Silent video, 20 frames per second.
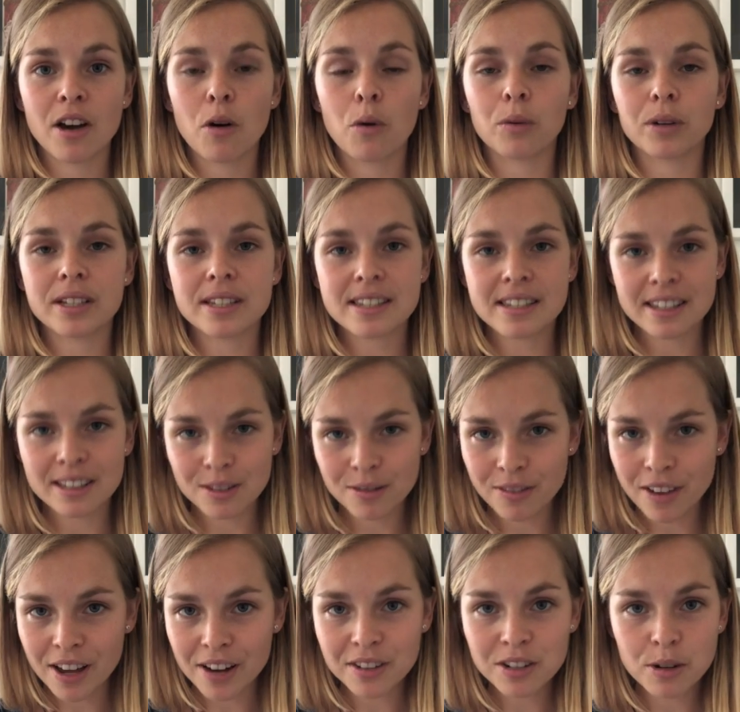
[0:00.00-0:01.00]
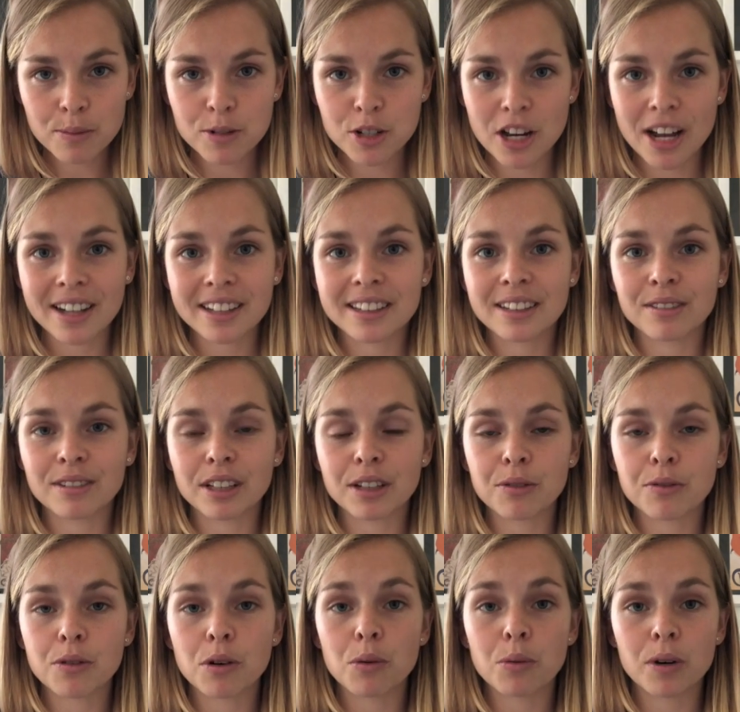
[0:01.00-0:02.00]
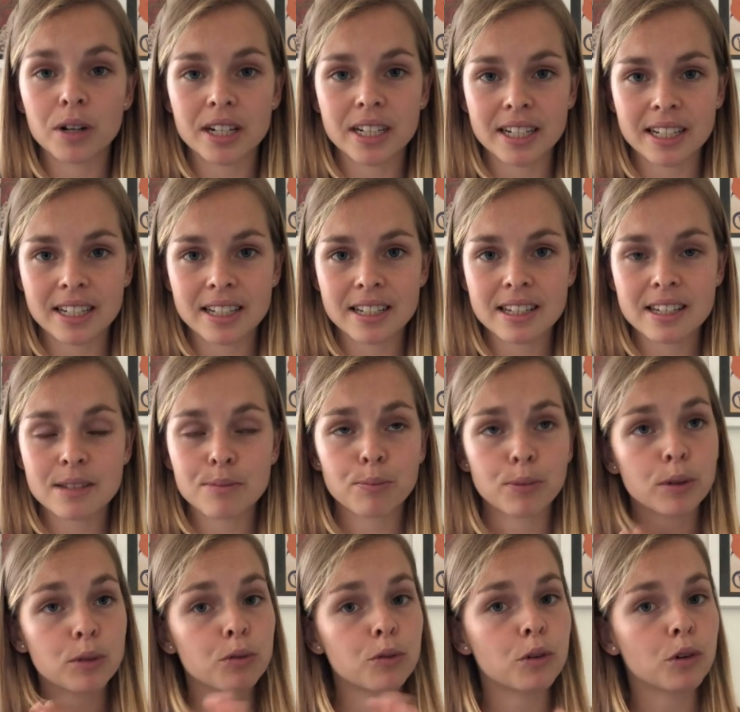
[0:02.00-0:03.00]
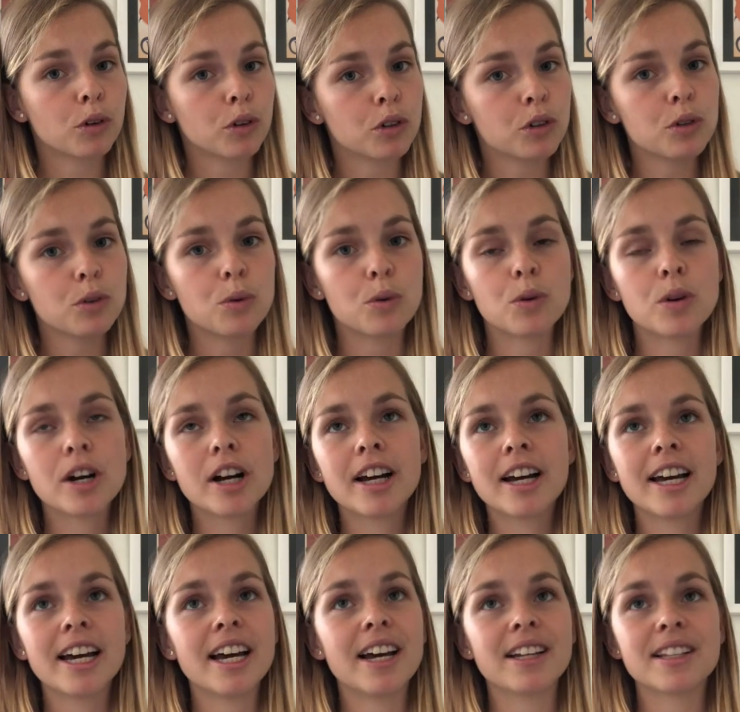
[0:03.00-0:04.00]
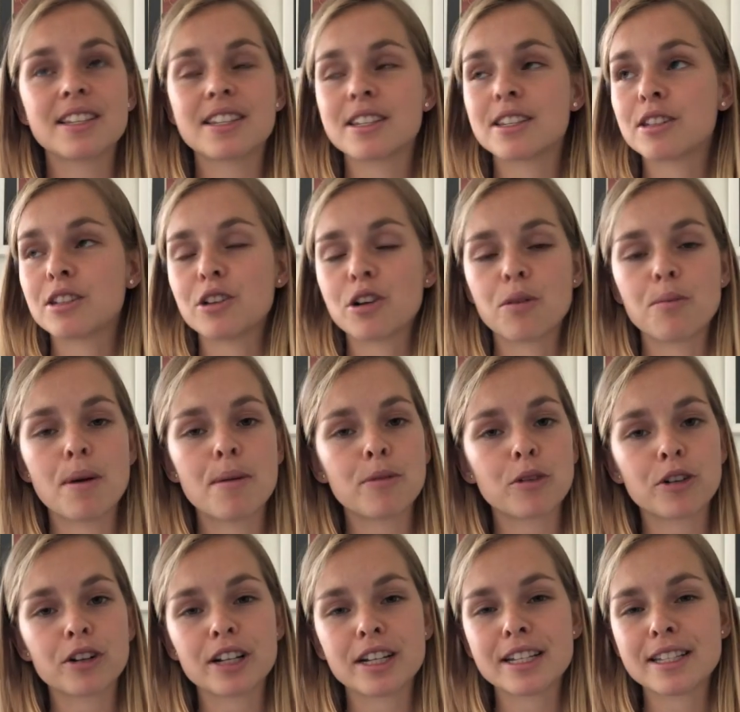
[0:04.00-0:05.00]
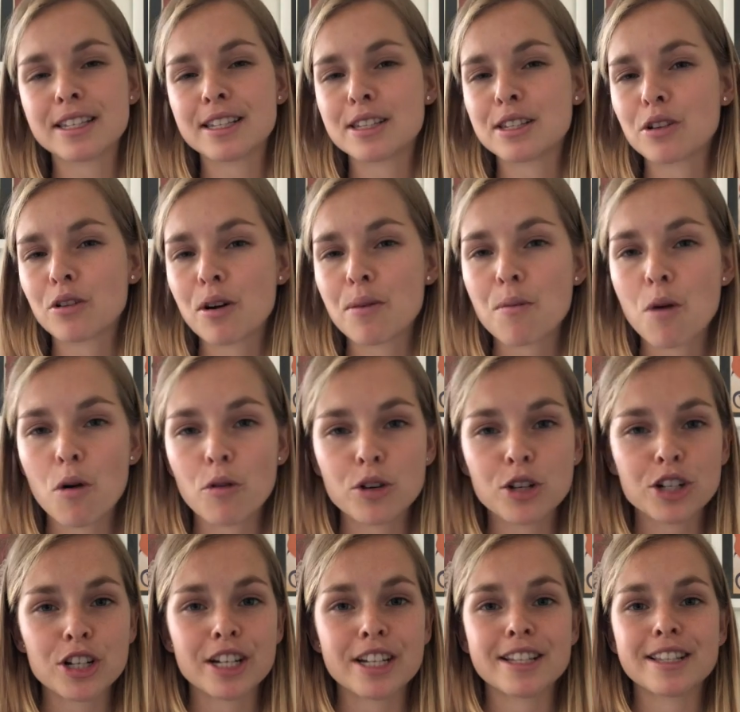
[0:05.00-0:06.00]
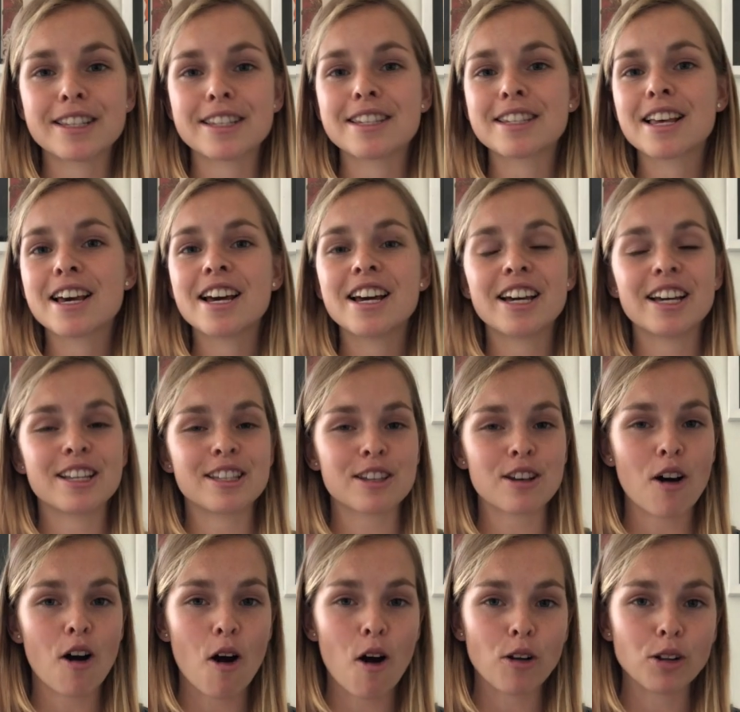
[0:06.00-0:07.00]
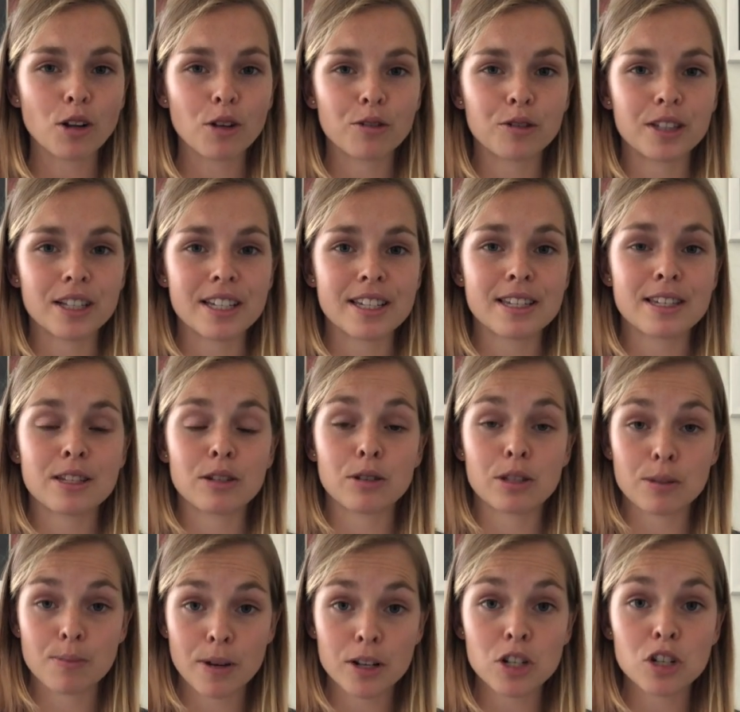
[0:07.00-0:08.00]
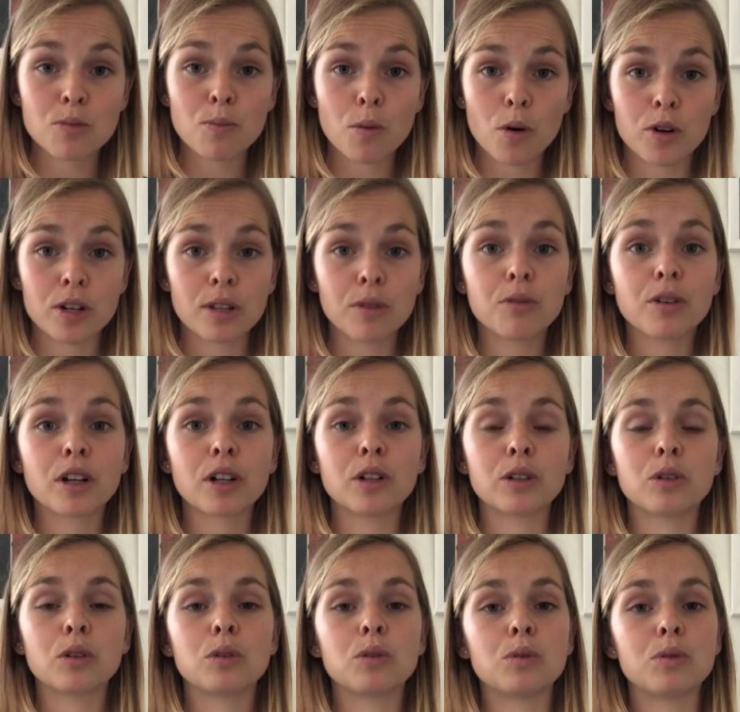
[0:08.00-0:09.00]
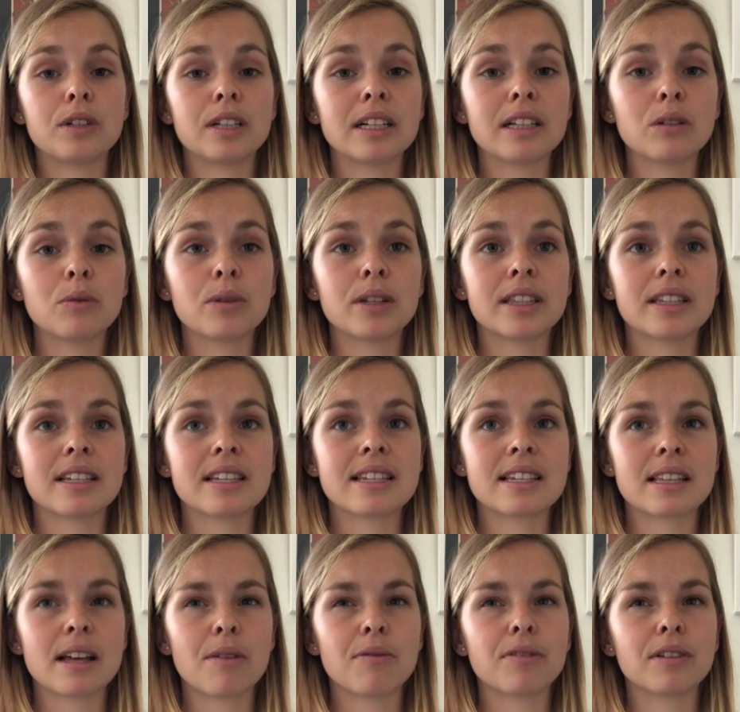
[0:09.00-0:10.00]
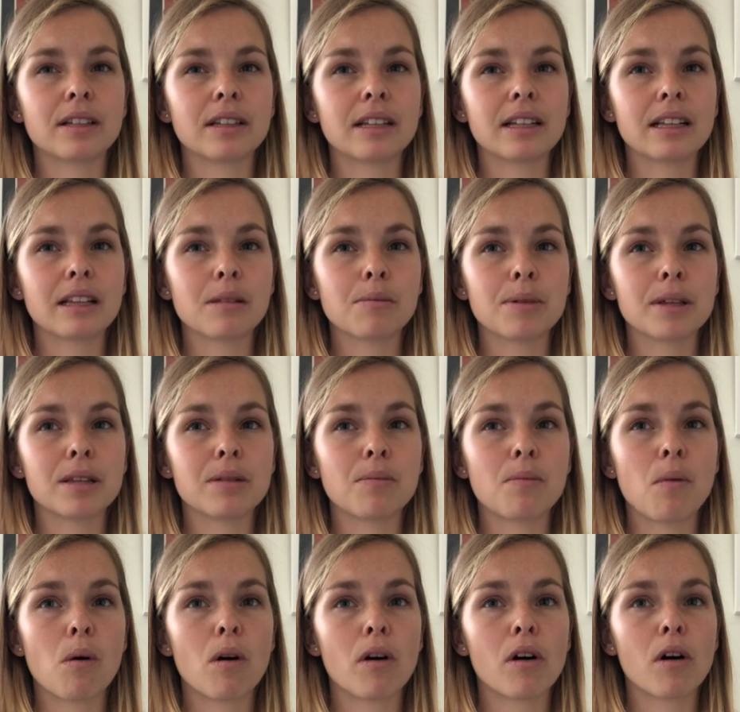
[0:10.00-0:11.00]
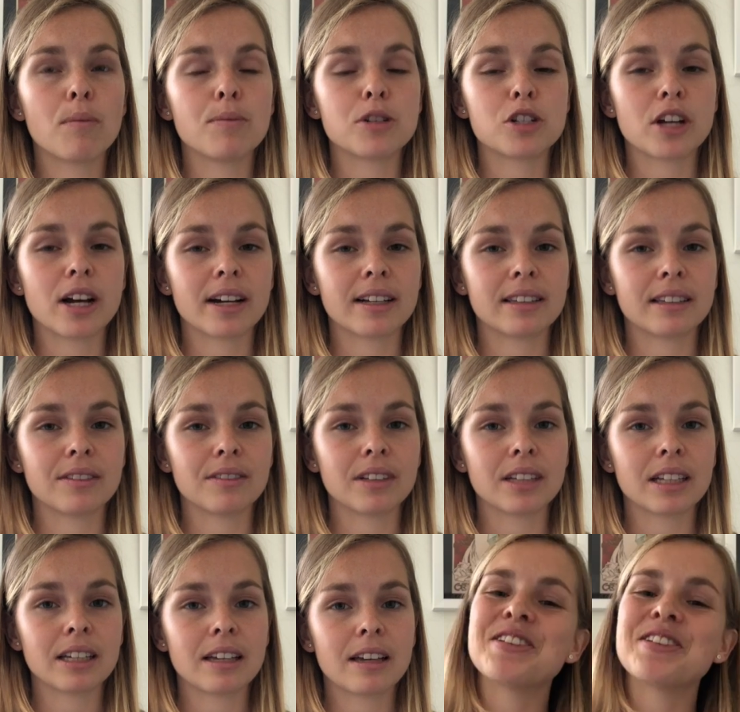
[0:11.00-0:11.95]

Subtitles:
We see it very objectively for what it is. But for you, it's your memories, it's your emotions, it's all of this. So it's much more difficult to deal with this stuff a little bit more objectively.